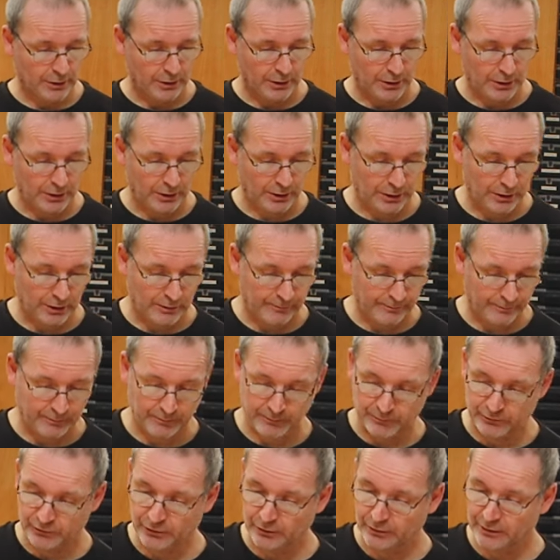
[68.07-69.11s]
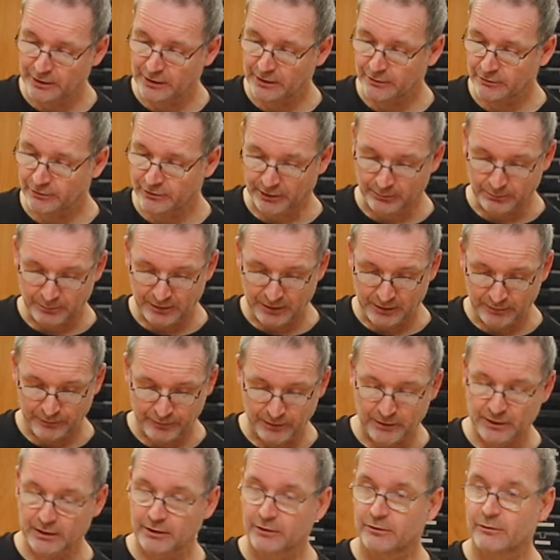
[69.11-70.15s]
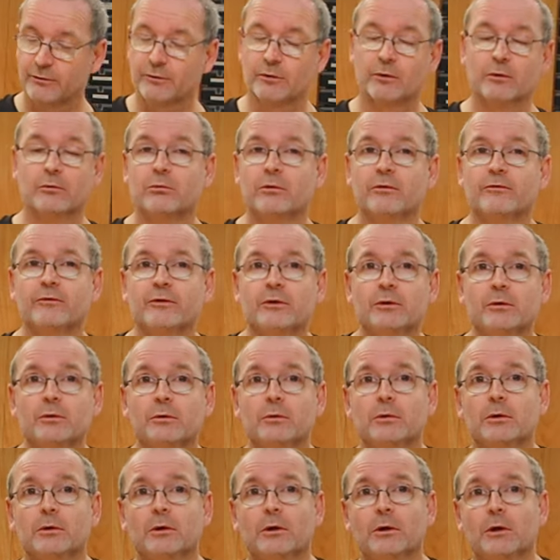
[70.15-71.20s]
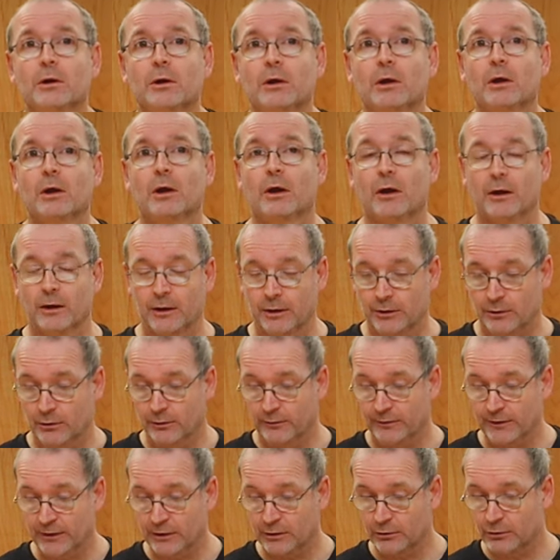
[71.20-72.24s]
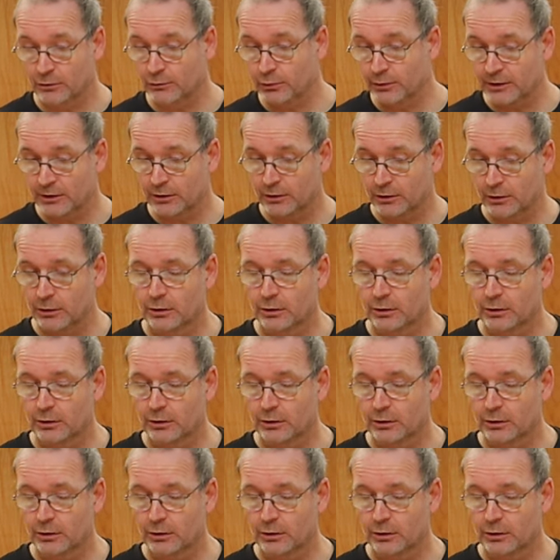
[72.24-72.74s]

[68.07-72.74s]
So they sent me these for a review, and I've had a quick